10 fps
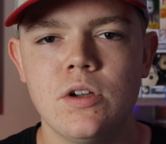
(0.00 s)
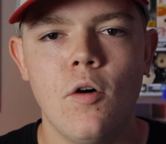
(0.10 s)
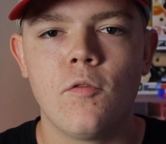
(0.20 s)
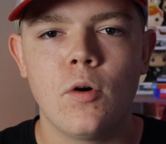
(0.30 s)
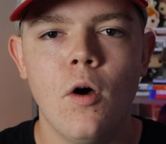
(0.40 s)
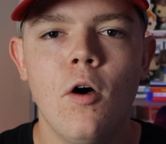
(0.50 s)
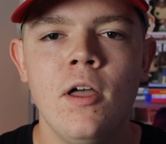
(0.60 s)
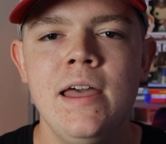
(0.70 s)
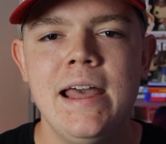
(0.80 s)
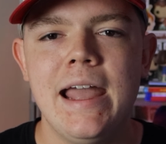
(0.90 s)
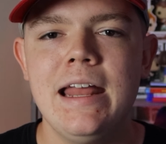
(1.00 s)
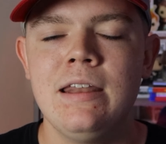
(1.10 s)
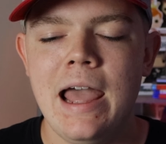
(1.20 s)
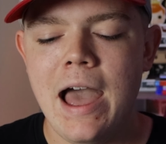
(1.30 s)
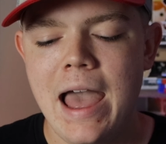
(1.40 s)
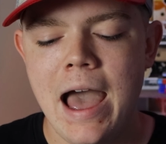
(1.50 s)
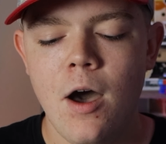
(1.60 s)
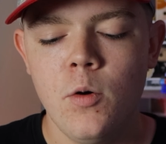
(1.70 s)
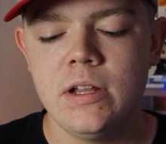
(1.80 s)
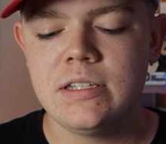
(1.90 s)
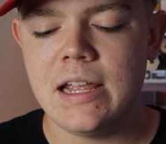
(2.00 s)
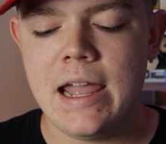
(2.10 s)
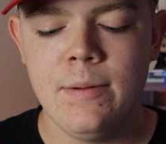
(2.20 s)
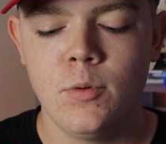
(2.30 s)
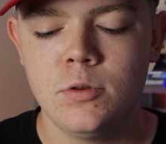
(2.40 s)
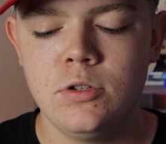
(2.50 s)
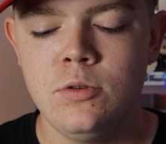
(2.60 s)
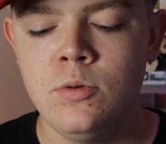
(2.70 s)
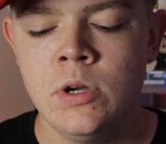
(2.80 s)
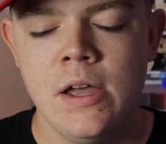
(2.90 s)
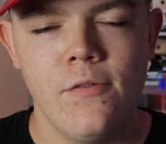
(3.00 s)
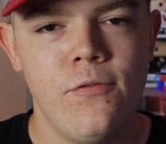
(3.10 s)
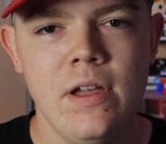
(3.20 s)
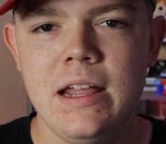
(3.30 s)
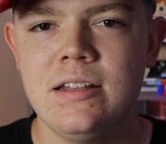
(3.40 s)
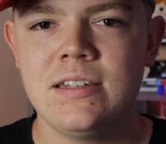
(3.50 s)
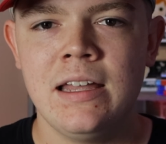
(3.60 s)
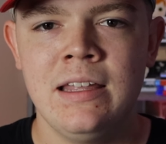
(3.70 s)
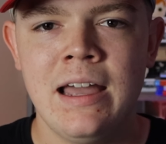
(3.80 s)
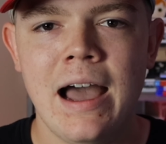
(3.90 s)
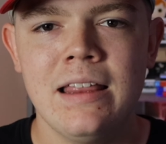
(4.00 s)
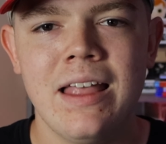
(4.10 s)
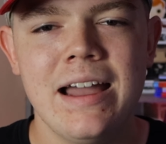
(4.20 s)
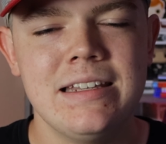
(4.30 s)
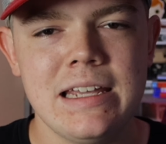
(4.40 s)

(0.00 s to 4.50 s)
overall, and how it's able to fit inside the guidelines,